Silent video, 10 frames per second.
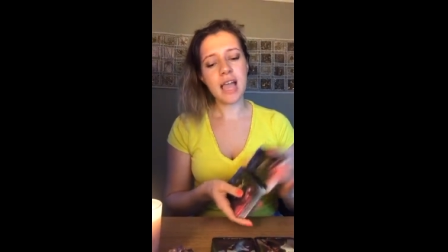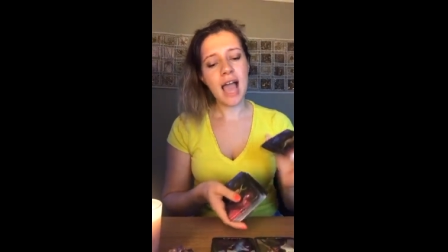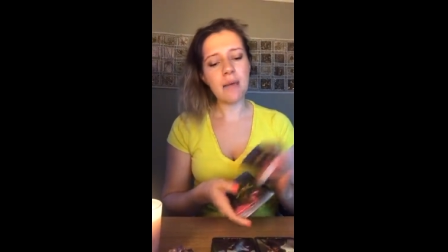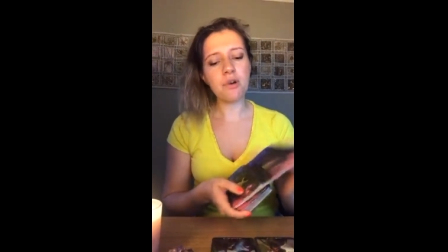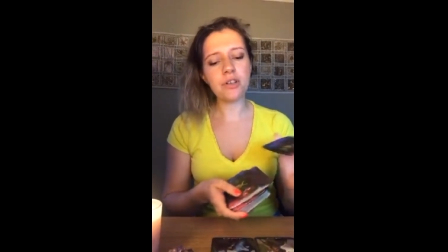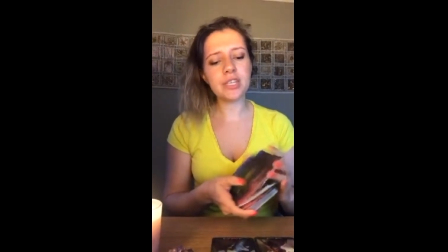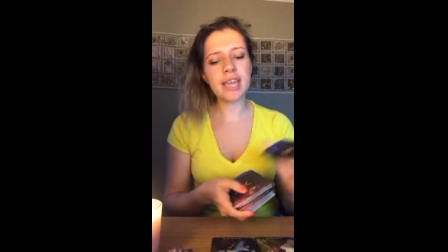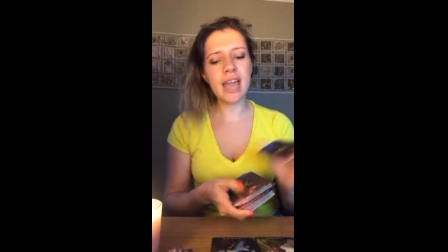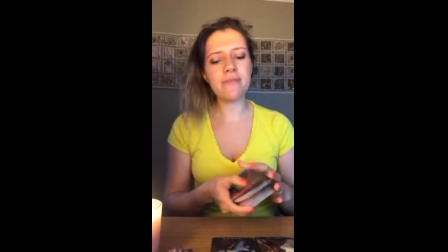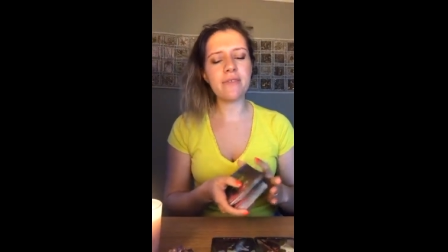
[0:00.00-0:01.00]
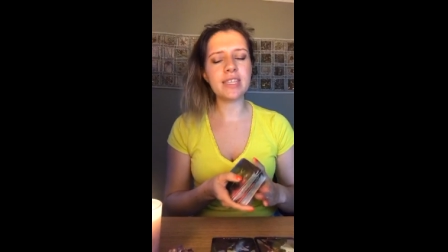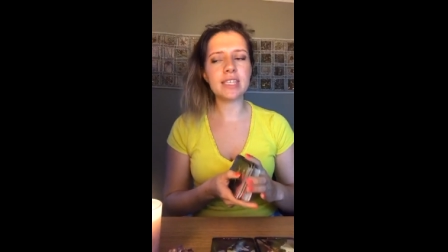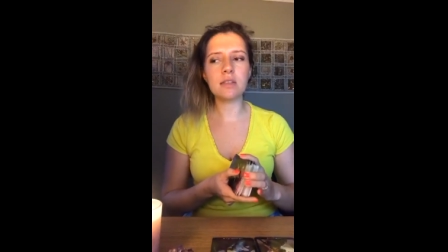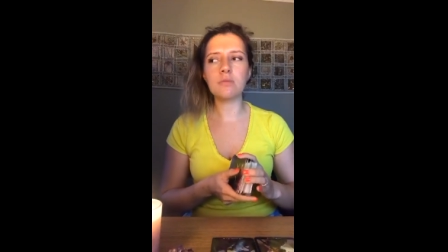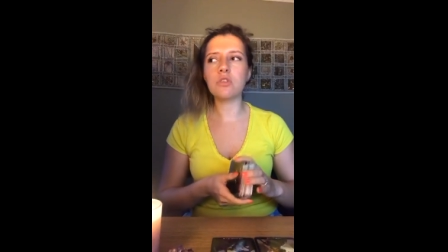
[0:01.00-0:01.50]
I'm also getting there is
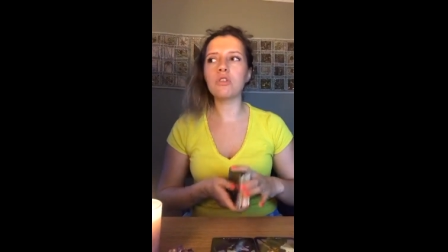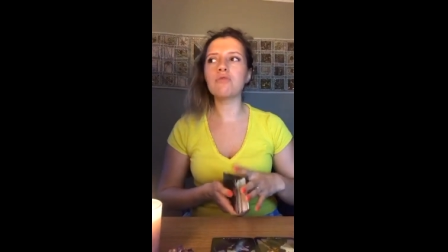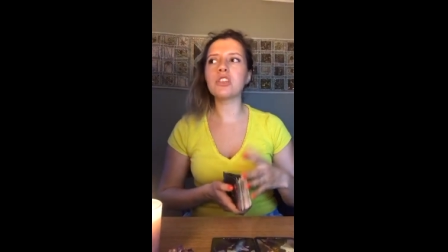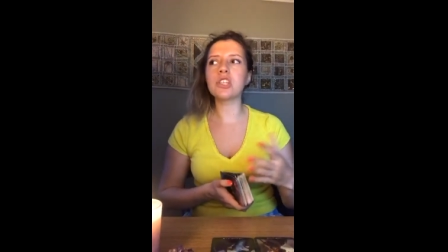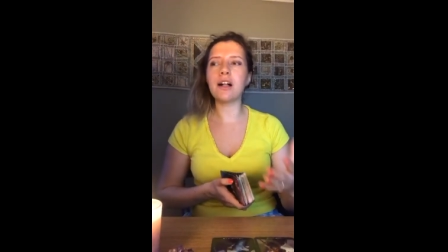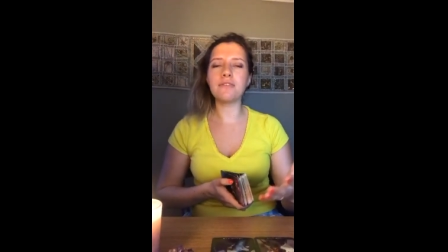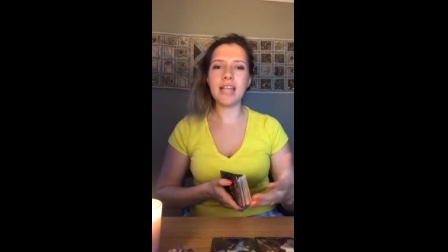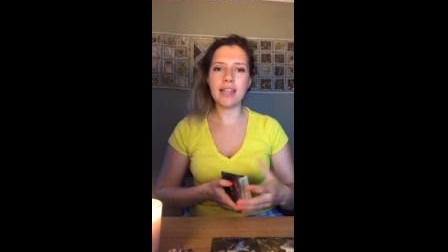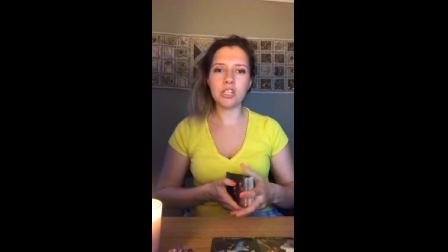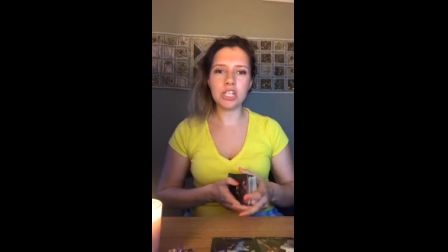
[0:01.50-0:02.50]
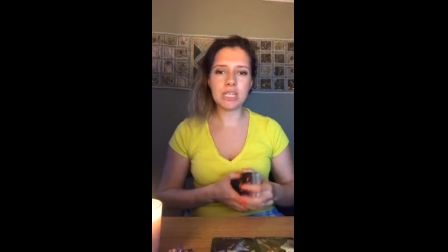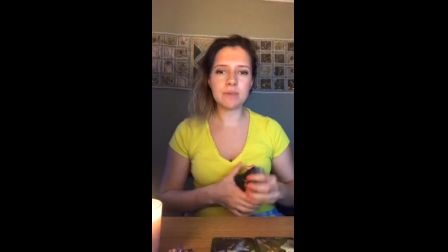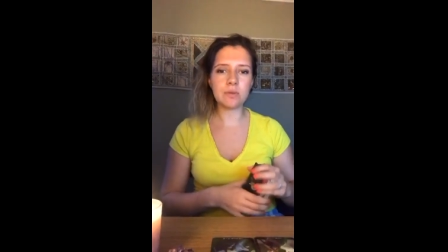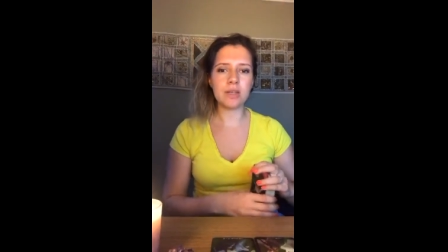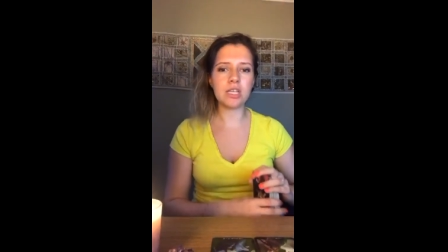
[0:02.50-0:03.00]
some unresolved energies
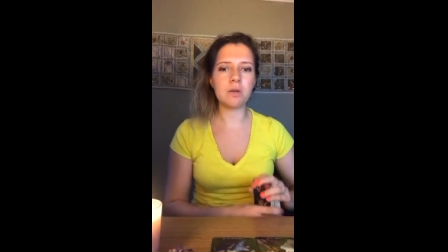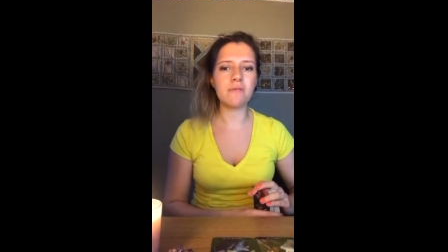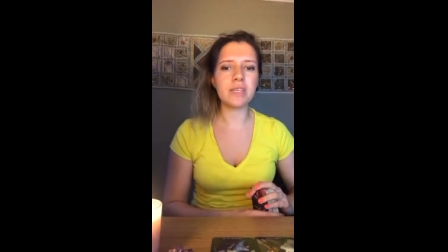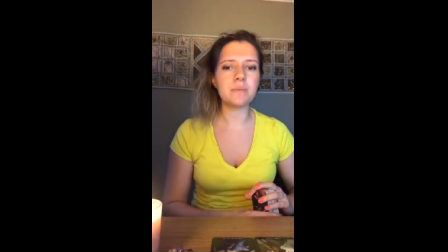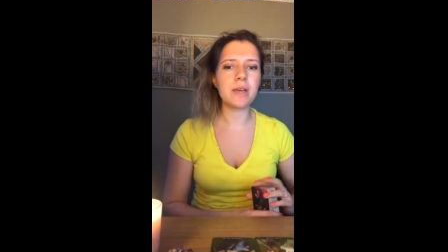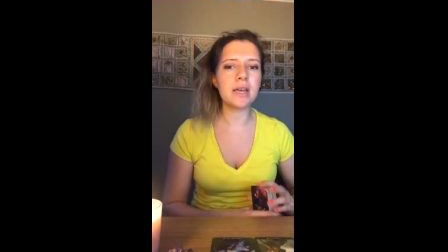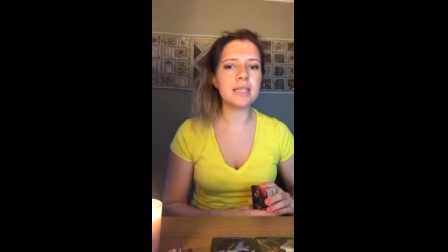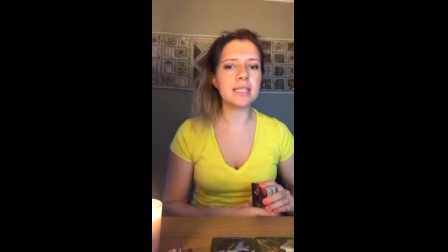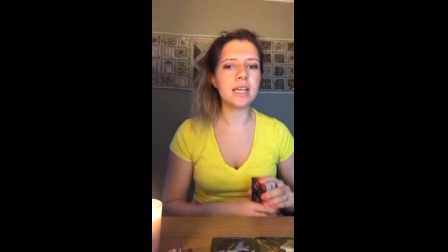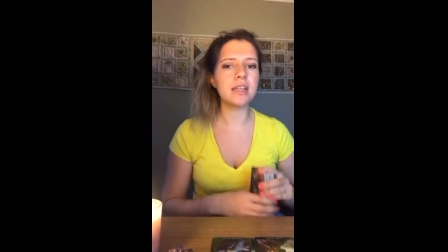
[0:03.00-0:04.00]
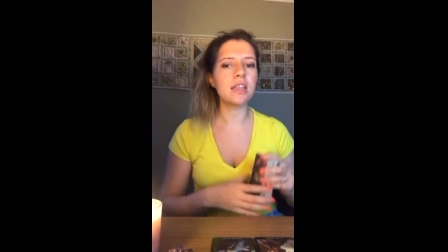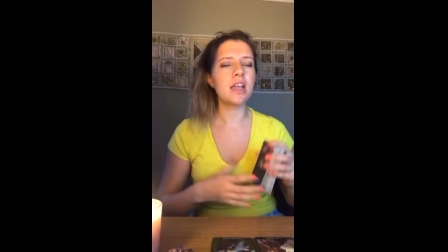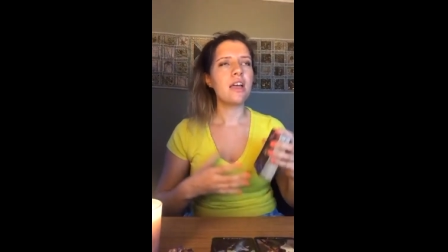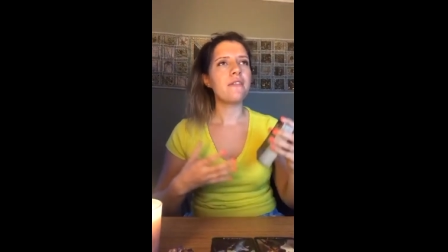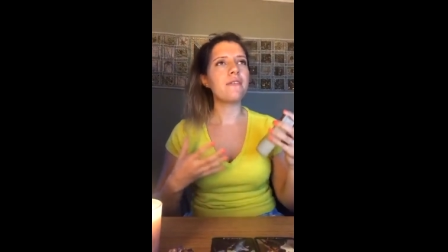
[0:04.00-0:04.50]
between you and this person.
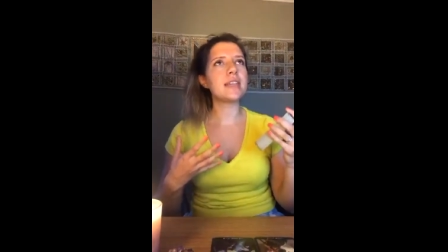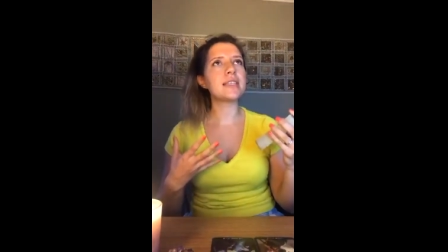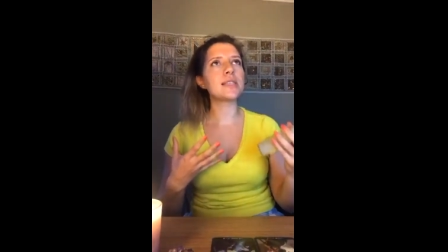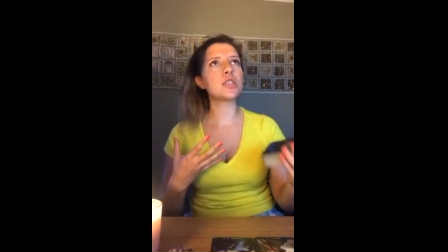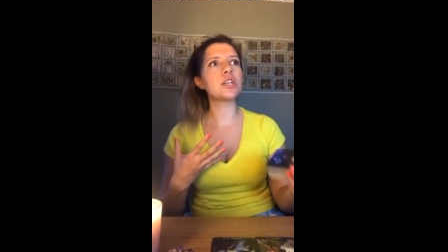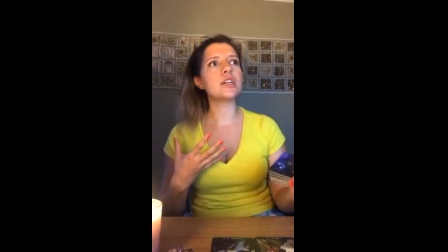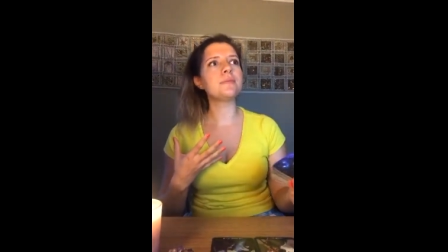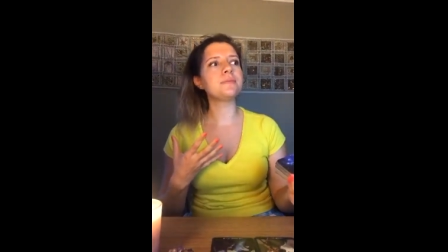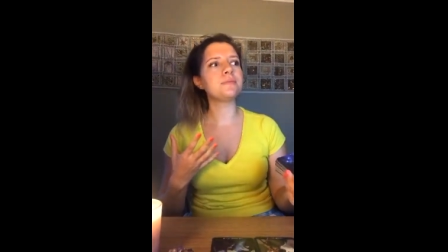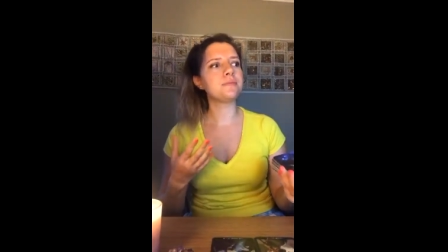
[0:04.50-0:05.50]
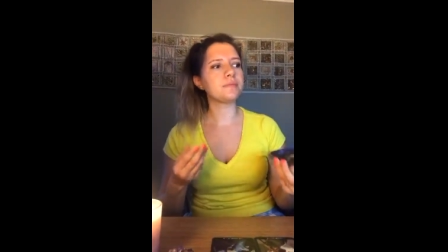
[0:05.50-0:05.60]
There's some.